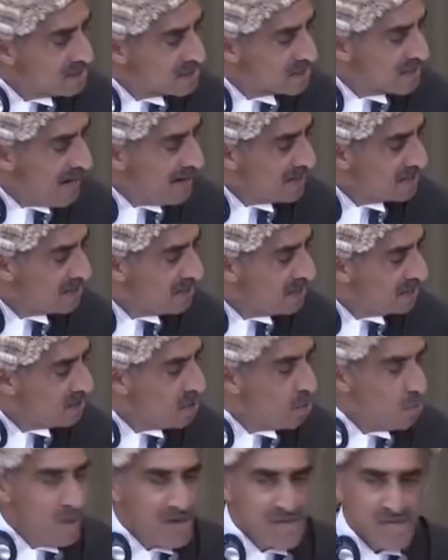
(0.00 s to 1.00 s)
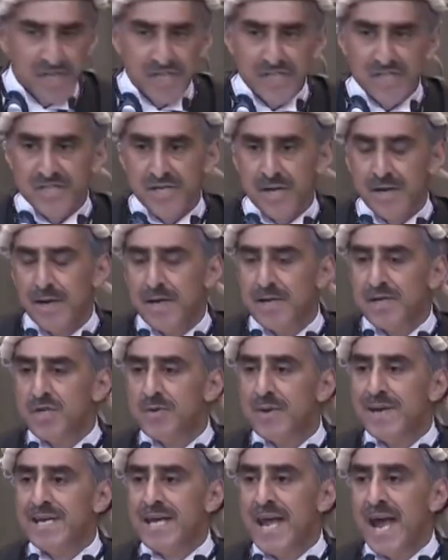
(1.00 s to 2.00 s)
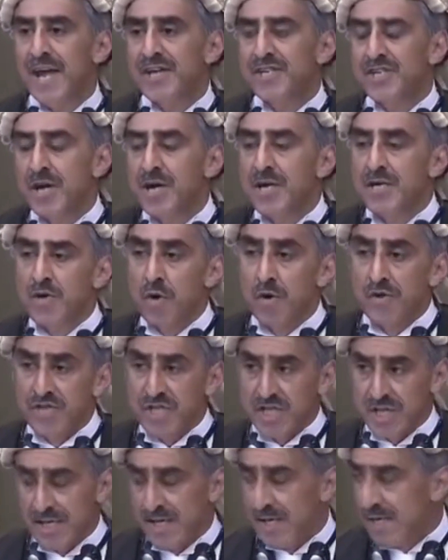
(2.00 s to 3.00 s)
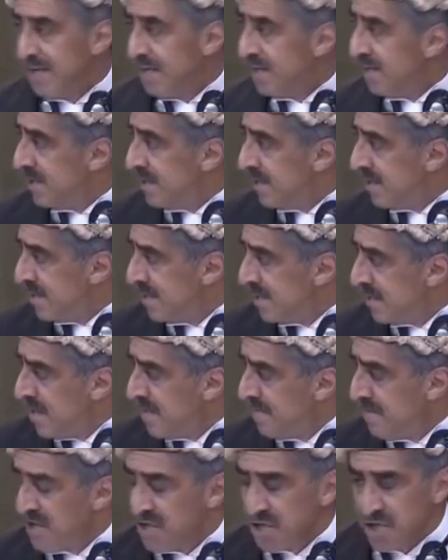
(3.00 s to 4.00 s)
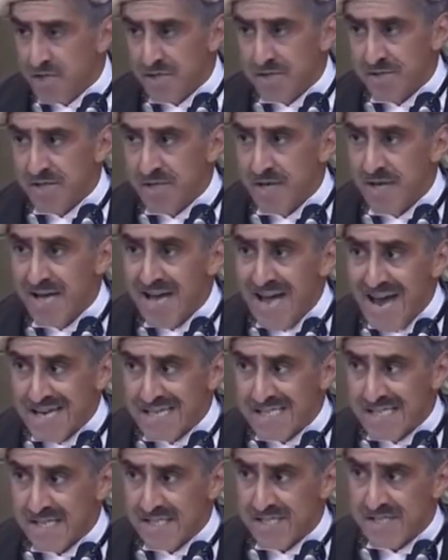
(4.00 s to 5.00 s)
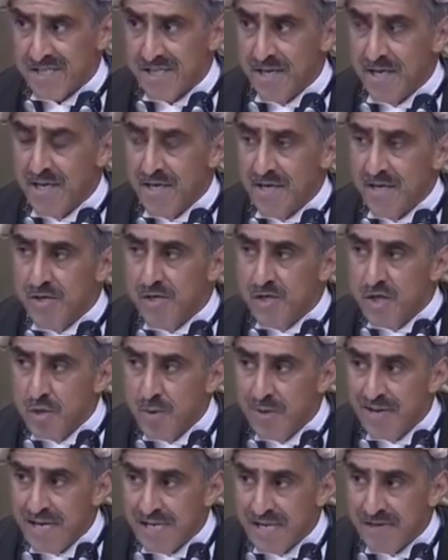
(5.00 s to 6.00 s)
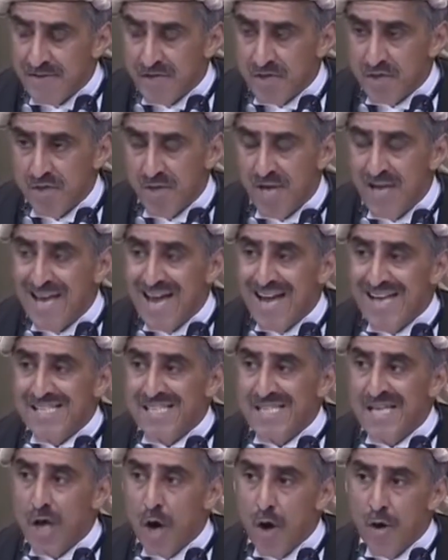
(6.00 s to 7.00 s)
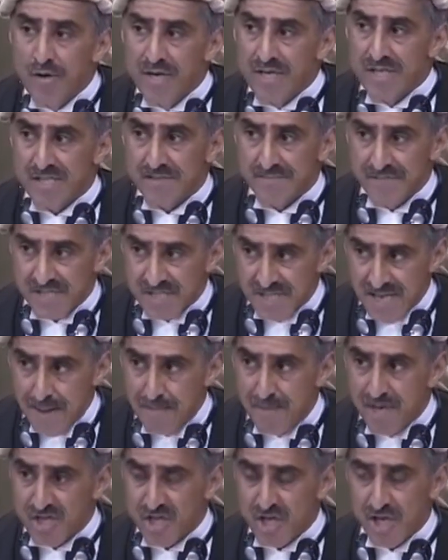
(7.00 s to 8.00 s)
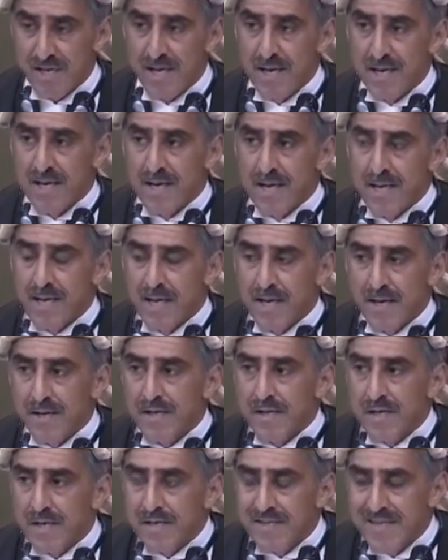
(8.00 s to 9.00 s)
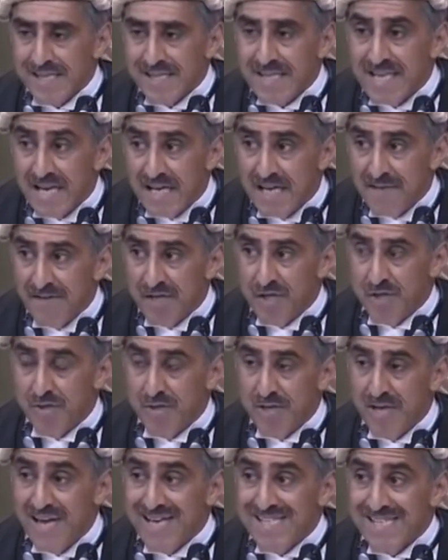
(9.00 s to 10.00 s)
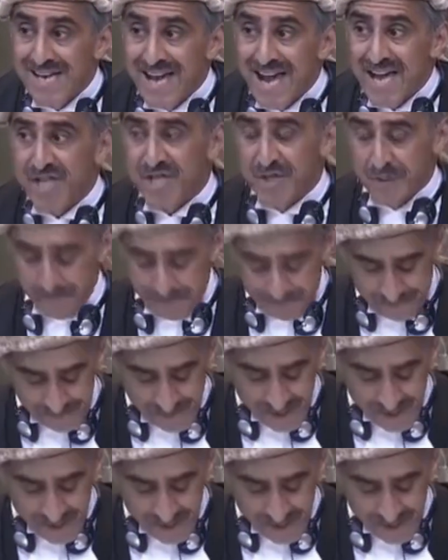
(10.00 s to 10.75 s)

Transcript: a state that wishes to engage consular official access to an individual has the onus of establishing that the individual is a national.